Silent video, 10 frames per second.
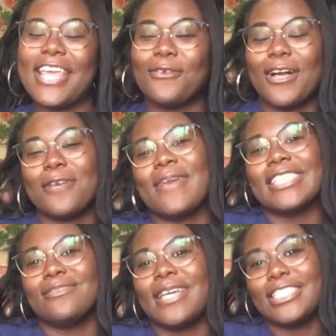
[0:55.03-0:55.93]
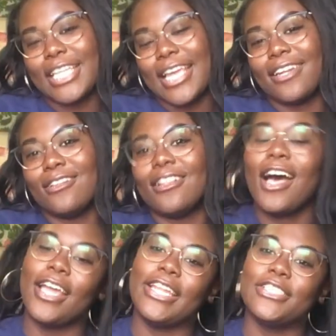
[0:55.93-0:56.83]
welcome back to my channel,
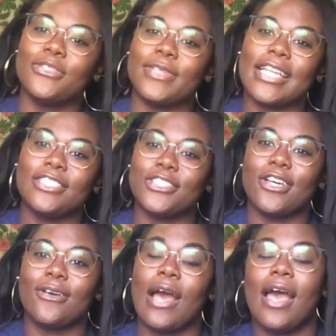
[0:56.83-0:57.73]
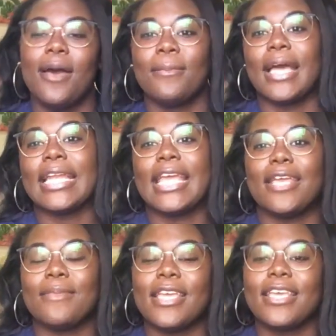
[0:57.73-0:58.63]
Honey's Irin-Ajo. My
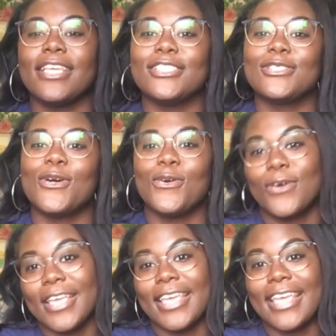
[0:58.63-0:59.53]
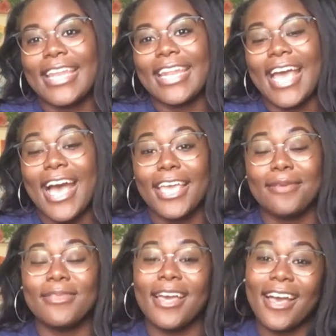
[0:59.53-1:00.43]
name is Oyin, and I
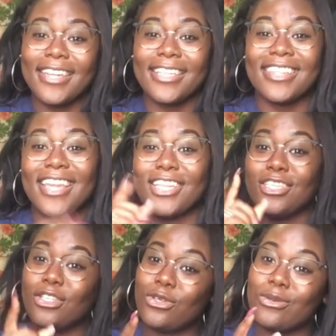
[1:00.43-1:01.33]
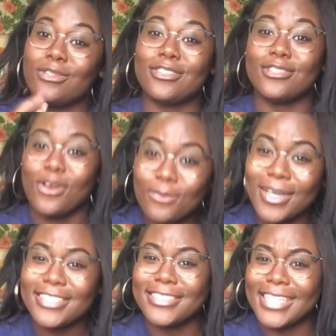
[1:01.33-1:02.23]
am the honey that you so
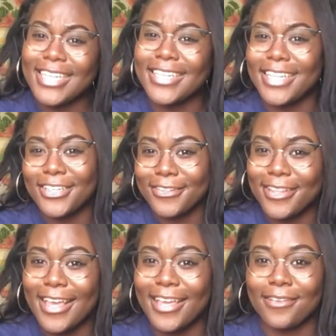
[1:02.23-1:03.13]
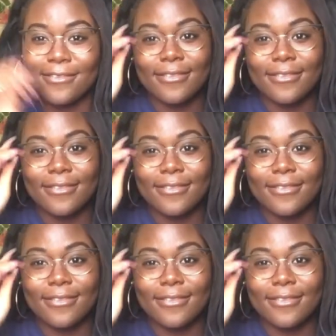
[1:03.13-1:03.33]
much needed in your life.